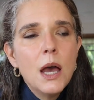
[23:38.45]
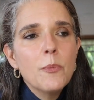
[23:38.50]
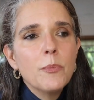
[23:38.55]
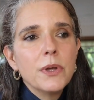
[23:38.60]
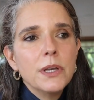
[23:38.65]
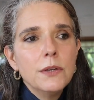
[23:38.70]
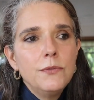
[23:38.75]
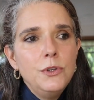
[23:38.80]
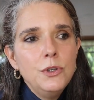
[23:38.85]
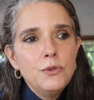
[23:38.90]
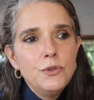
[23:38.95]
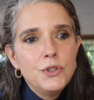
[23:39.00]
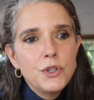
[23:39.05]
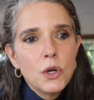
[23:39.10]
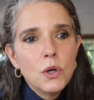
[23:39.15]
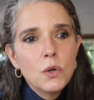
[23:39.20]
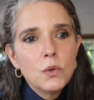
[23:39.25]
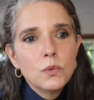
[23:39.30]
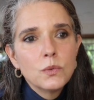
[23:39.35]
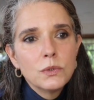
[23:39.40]
But if you
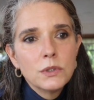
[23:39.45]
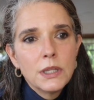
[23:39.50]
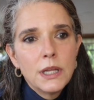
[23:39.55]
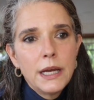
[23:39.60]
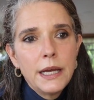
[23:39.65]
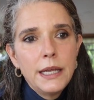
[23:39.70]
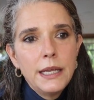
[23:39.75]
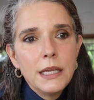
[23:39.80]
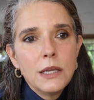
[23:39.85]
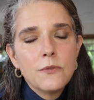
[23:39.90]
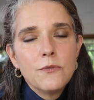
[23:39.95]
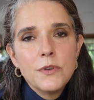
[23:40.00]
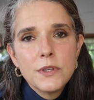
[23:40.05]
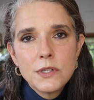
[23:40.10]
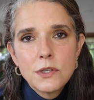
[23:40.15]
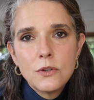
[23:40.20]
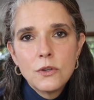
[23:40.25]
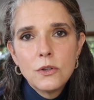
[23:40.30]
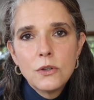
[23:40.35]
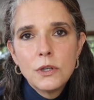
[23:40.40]
don't like
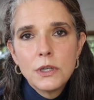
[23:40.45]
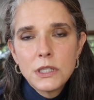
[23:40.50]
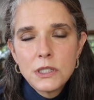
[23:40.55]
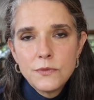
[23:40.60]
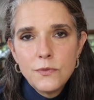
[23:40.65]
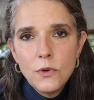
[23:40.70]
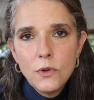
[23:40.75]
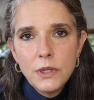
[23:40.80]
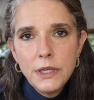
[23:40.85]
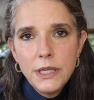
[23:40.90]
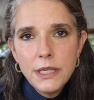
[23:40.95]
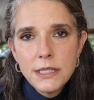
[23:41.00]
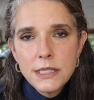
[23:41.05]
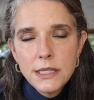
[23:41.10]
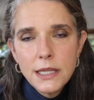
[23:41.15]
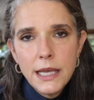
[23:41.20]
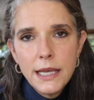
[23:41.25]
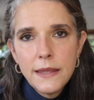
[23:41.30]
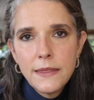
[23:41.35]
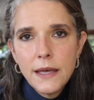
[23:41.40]
physical
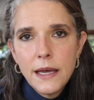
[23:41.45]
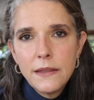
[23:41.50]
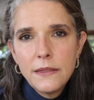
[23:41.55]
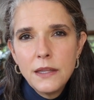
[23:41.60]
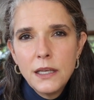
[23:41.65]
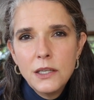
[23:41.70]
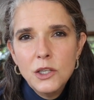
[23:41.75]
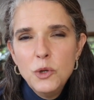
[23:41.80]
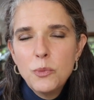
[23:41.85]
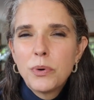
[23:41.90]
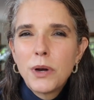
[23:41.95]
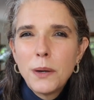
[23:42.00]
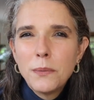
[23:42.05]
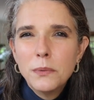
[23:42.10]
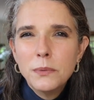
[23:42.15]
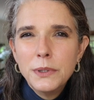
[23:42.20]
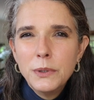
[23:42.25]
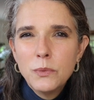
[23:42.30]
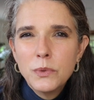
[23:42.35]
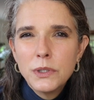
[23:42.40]
exfoliants like that, then you
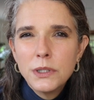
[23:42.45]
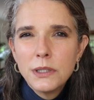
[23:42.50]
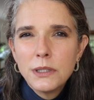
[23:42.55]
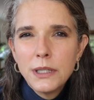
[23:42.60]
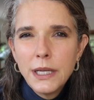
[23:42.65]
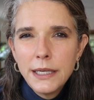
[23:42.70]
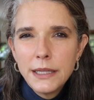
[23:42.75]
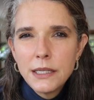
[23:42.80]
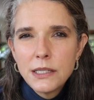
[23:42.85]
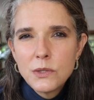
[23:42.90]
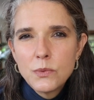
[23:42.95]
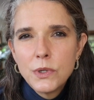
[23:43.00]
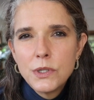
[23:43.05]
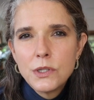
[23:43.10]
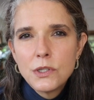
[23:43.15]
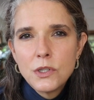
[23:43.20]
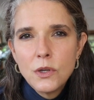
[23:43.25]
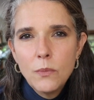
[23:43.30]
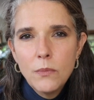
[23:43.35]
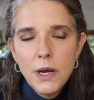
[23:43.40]
probably wouldn't like this
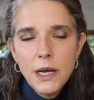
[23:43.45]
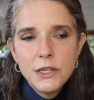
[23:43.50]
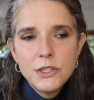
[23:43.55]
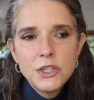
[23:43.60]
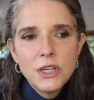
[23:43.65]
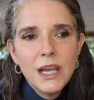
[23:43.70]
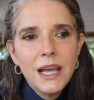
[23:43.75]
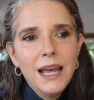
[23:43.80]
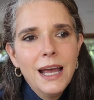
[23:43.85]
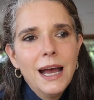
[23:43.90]
one so much.